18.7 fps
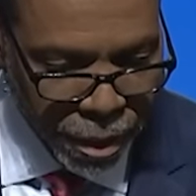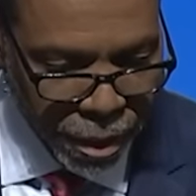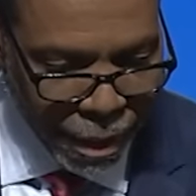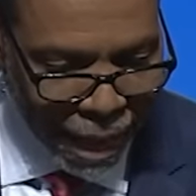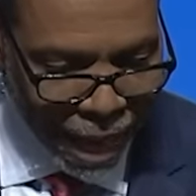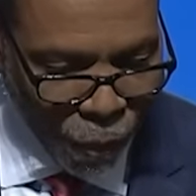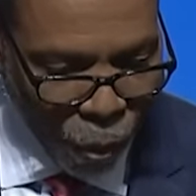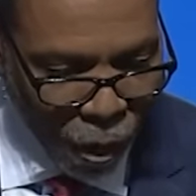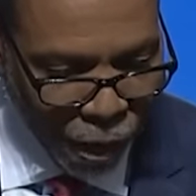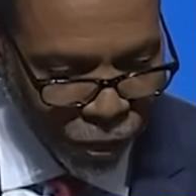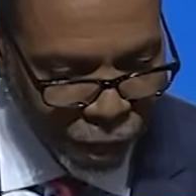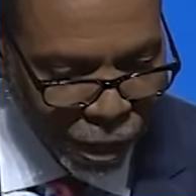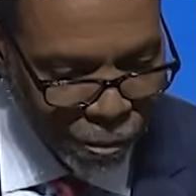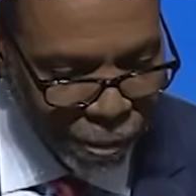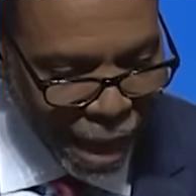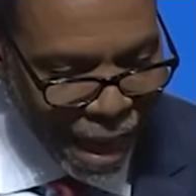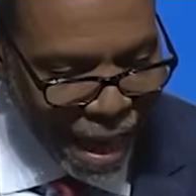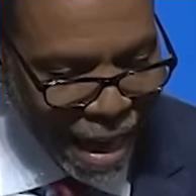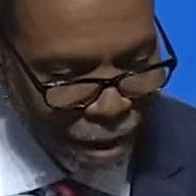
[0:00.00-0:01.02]
I want
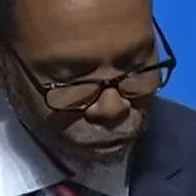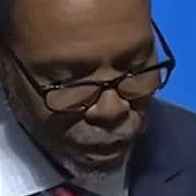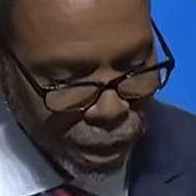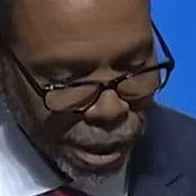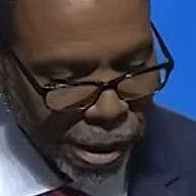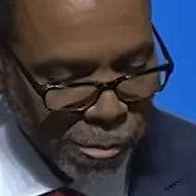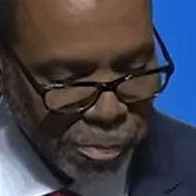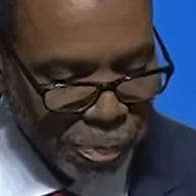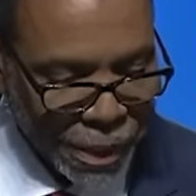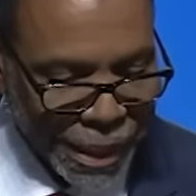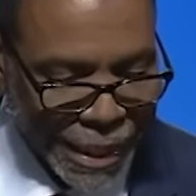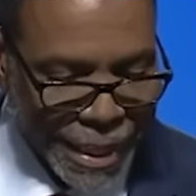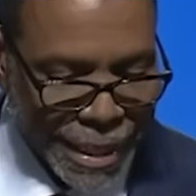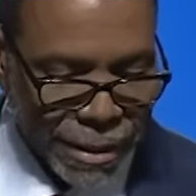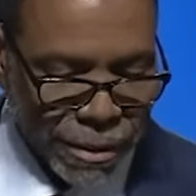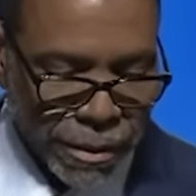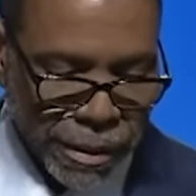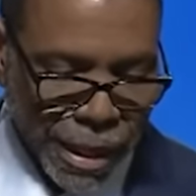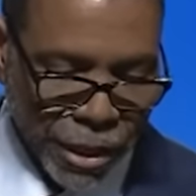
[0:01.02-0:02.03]
them to have
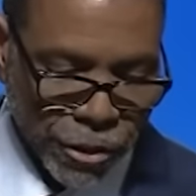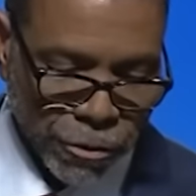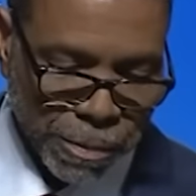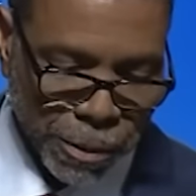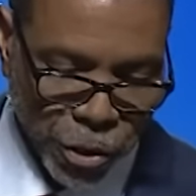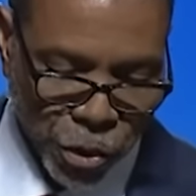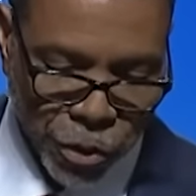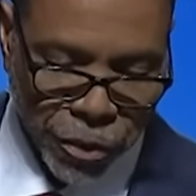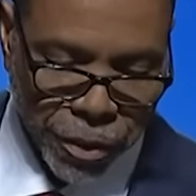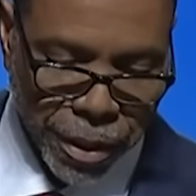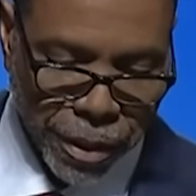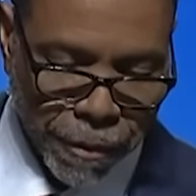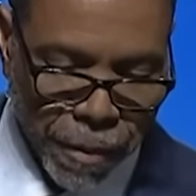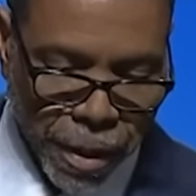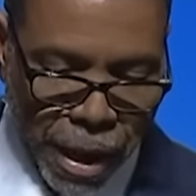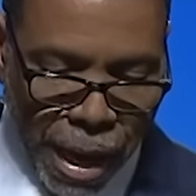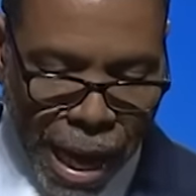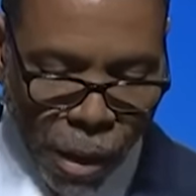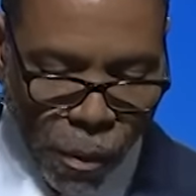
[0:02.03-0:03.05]
complete, that's maturity.
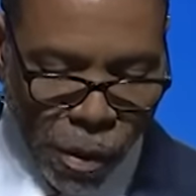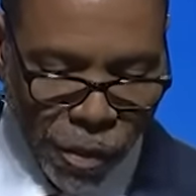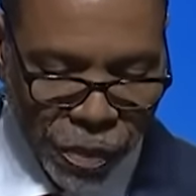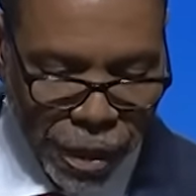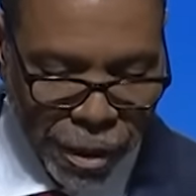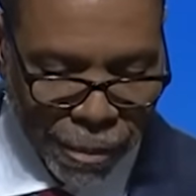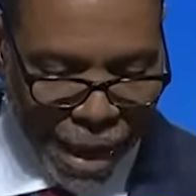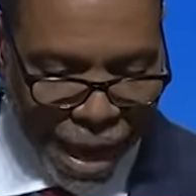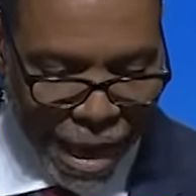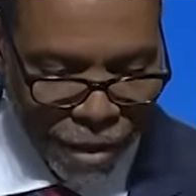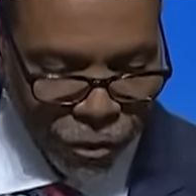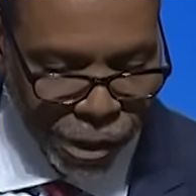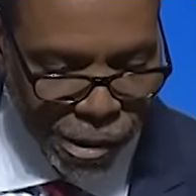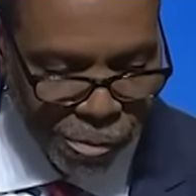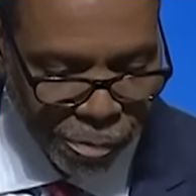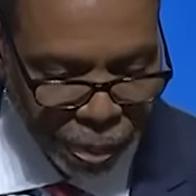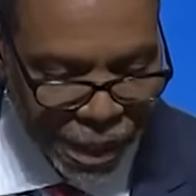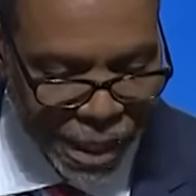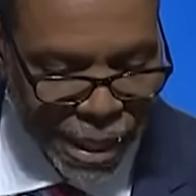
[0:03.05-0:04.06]
I want them to have
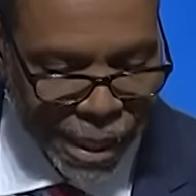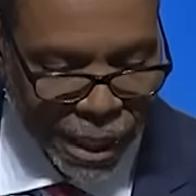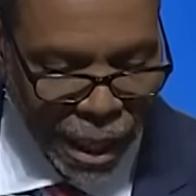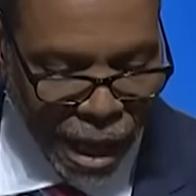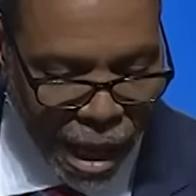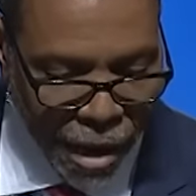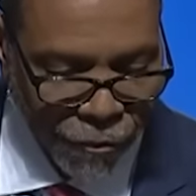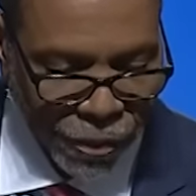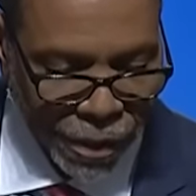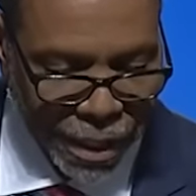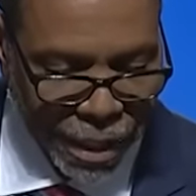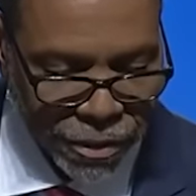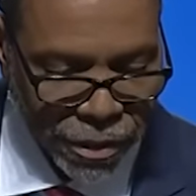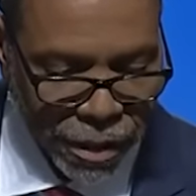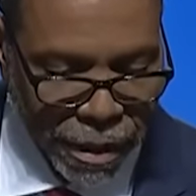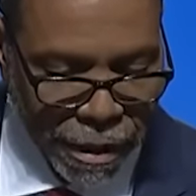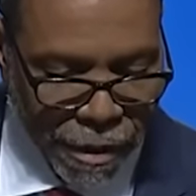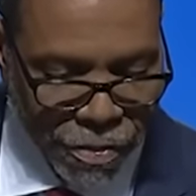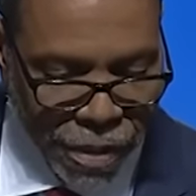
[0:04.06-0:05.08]
complete
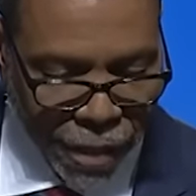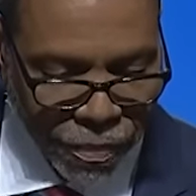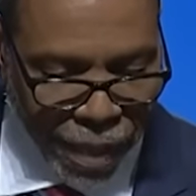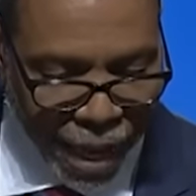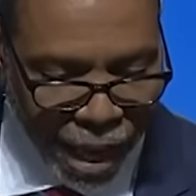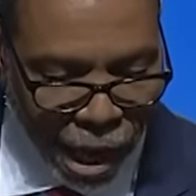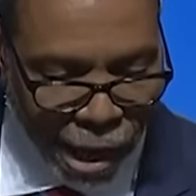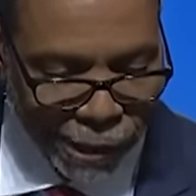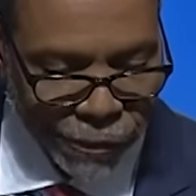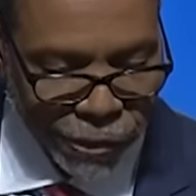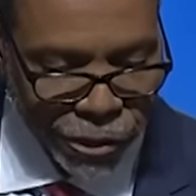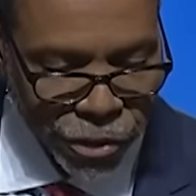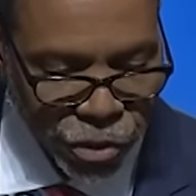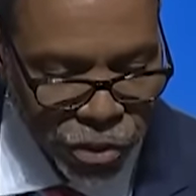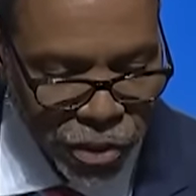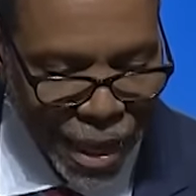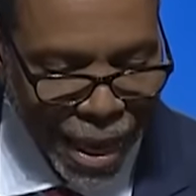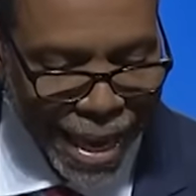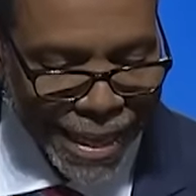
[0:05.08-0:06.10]
confidence that they
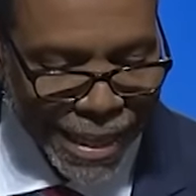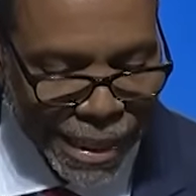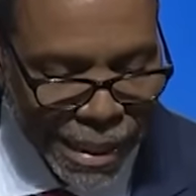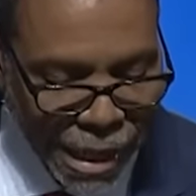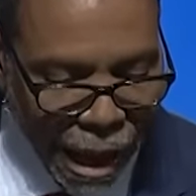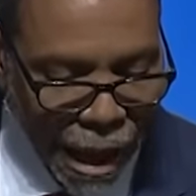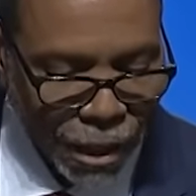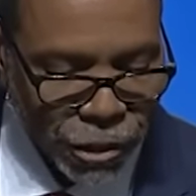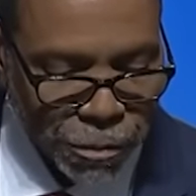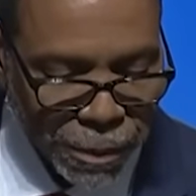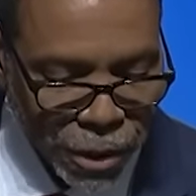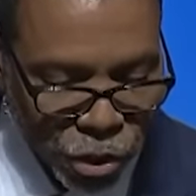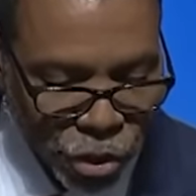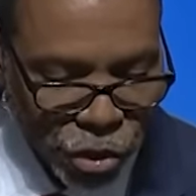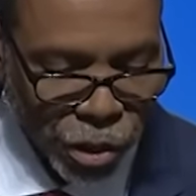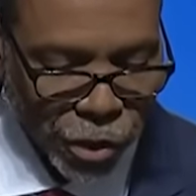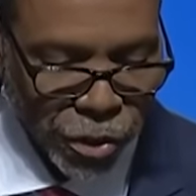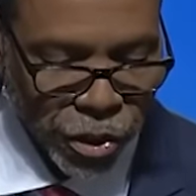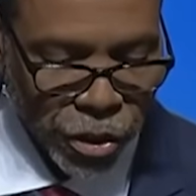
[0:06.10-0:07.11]
understand God's
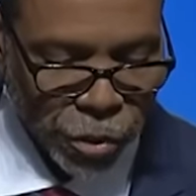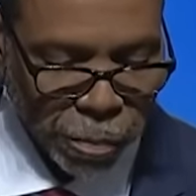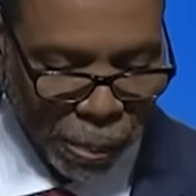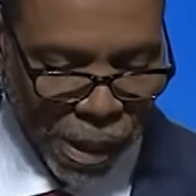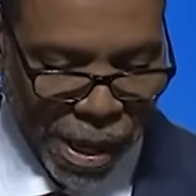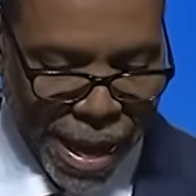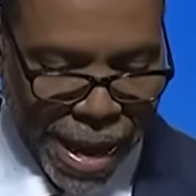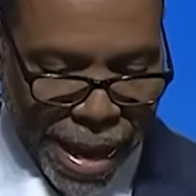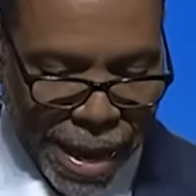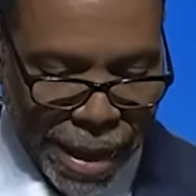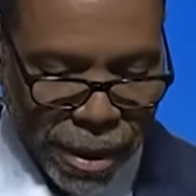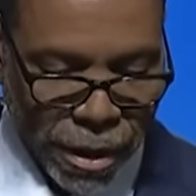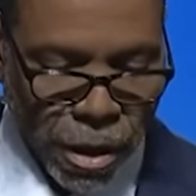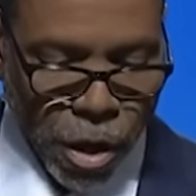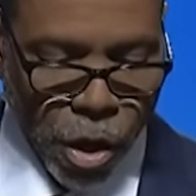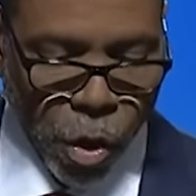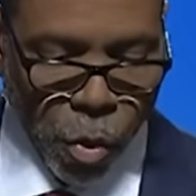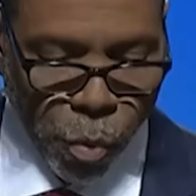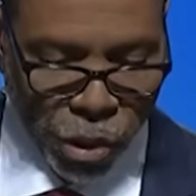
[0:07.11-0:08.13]
mysterious plan,
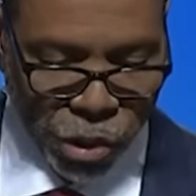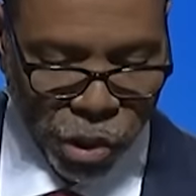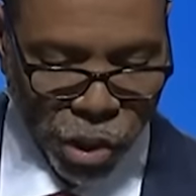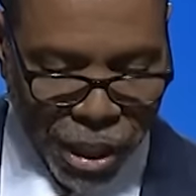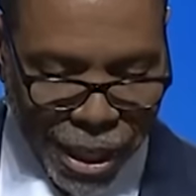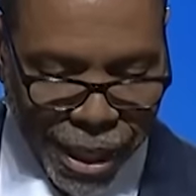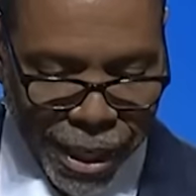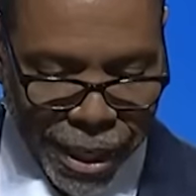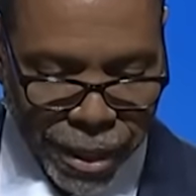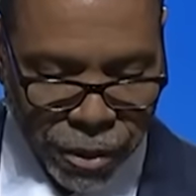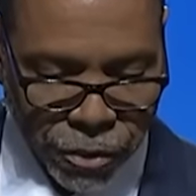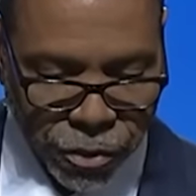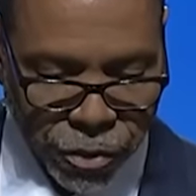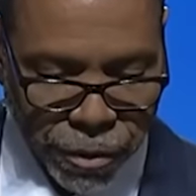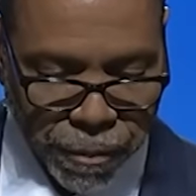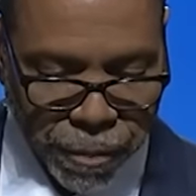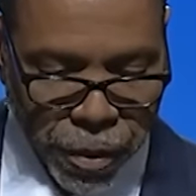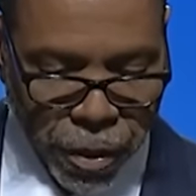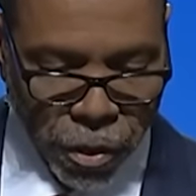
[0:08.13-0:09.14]
which
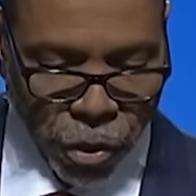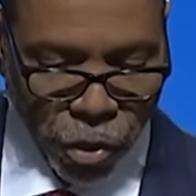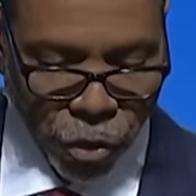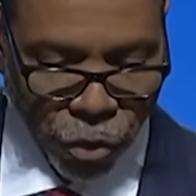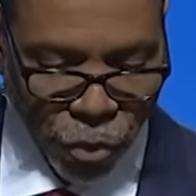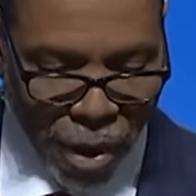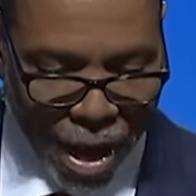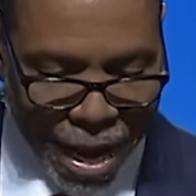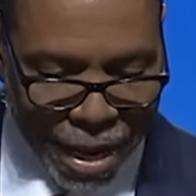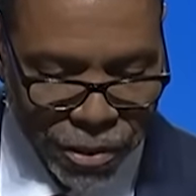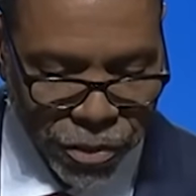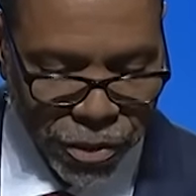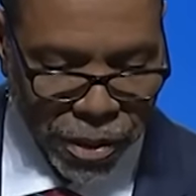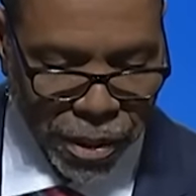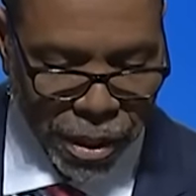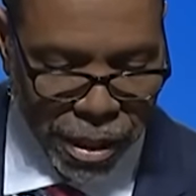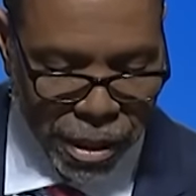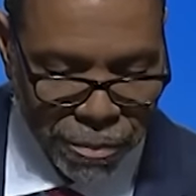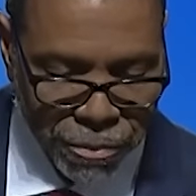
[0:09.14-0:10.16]
is
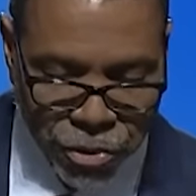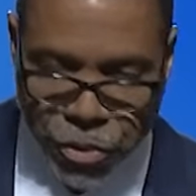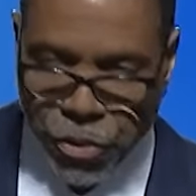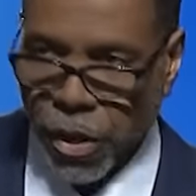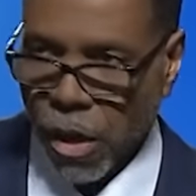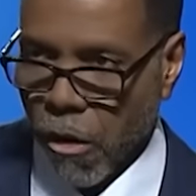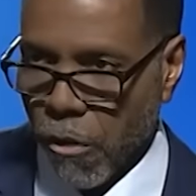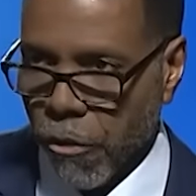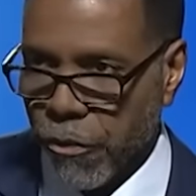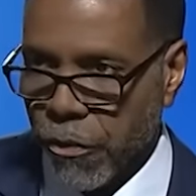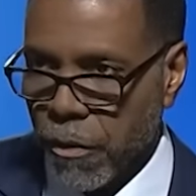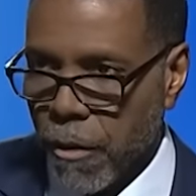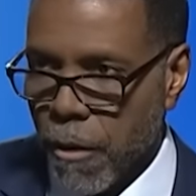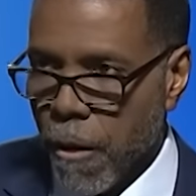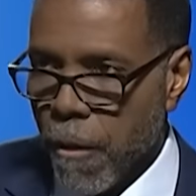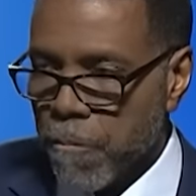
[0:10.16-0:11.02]
Christ Himself.